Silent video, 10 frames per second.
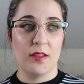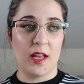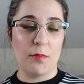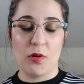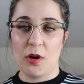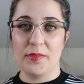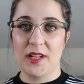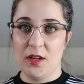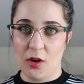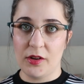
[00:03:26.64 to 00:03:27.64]
then
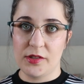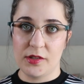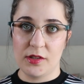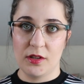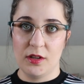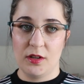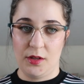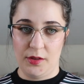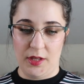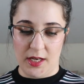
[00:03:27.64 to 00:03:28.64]
promptly lost
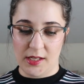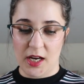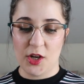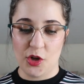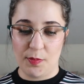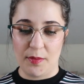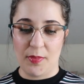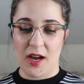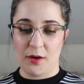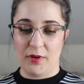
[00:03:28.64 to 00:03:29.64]
the entire shopping
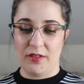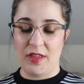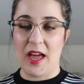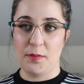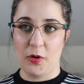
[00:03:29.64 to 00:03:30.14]
bag with that